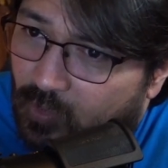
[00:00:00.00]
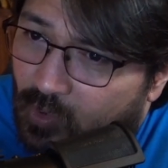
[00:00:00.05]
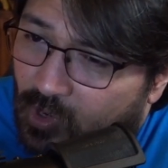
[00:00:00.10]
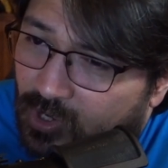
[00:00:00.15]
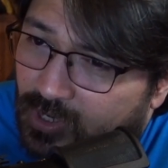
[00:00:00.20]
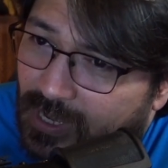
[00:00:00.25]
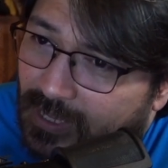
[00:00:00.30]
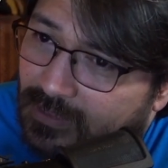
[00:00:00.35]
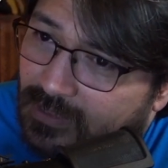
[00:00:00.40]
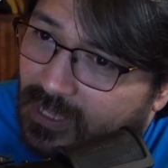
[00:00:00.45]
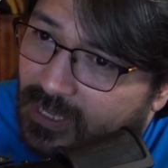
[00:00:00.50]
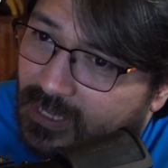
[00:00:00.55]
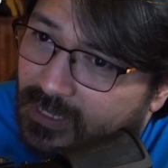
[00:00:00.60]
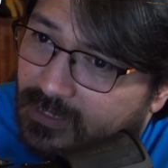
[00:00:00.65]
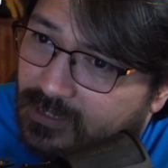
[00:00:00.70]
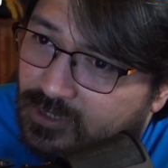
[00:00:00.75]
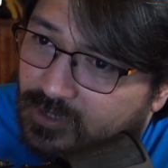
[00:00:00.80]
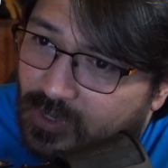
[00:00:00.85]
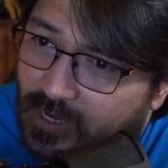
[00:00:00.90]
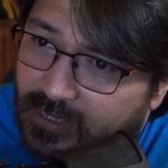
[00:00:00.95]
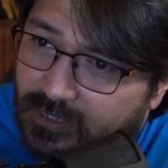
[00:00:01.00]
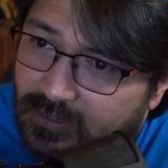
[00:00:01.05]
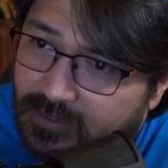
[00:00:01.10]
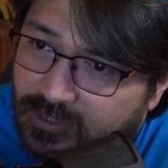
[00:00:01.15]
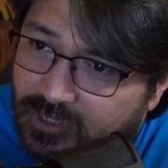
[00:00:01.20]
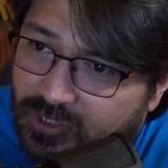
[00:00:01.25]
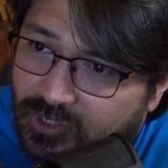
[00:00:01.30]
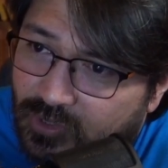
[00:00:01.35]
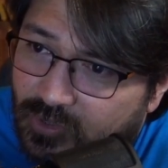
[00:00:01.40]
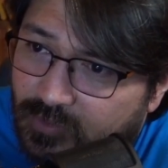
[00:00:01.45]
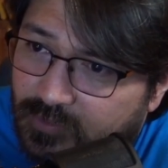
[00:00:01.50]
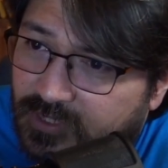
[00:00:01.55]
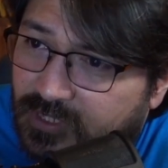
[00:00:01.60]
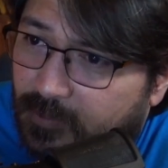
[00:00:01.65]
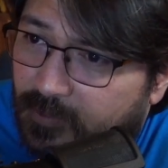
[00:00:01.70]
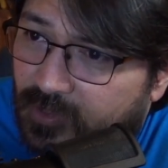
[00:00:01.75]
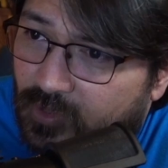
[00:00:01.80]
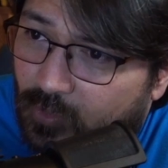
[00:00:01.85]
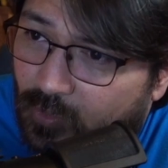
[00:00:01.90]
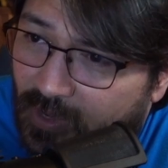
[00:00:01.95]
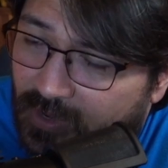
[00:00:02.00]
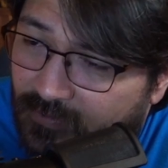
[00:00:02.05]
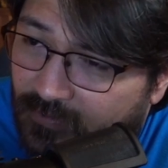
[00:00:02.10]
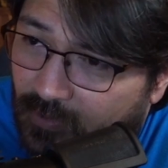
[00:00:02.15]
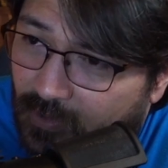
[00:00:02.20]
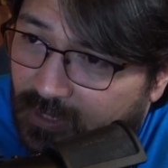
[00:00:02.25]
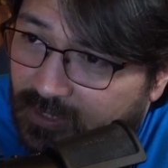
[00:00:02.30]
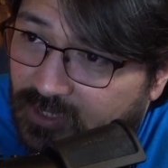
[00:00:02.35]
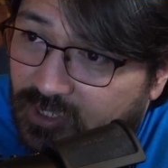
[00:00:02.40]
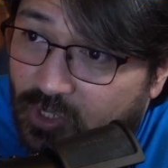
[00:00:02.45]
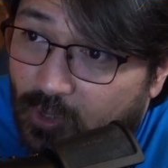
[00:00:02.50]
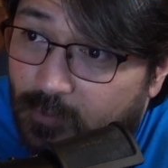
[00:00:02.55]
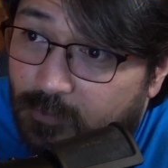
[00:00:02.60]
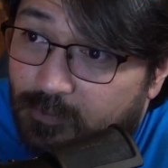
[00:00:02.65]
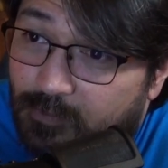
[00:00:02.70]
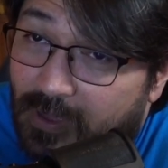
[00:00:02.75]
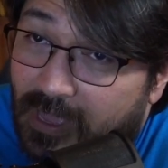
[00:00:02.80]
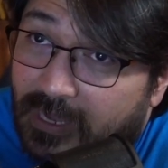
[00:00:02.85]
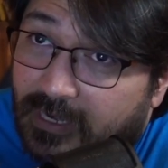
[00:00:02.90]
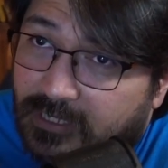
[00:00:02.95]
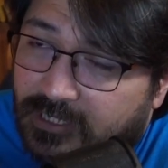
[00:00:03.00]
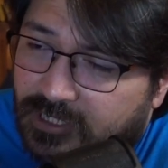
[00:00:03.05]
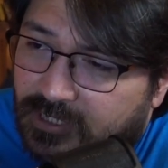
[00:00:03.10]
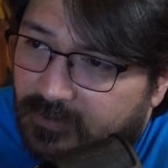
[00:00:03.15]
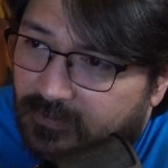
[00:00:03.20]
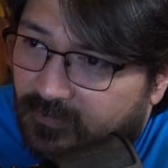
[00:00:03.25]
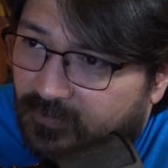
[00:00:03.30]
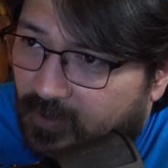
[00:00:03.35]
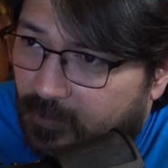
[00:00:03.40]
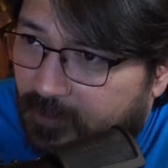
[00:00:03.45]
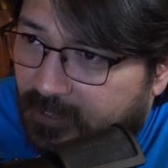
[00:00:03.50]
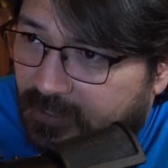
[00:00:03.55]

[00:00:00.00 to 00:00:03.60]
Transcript: work, I laid in Dracula's tomb some of the wafer, and so banished him from